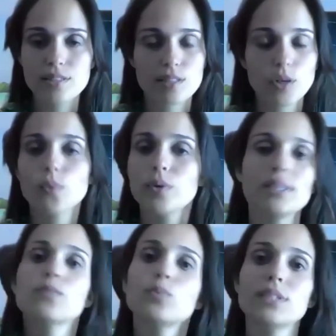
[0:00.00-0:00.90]
So
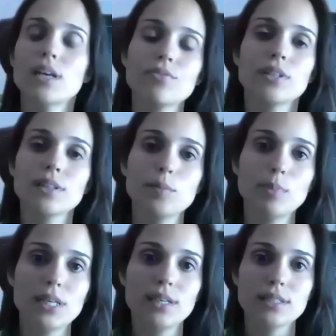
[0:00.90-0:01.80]
it would definitely
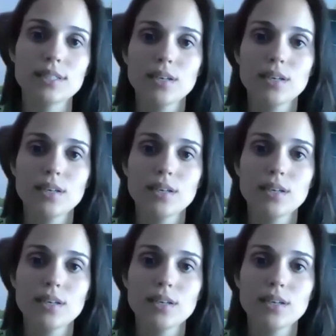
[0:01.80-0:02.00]
be it.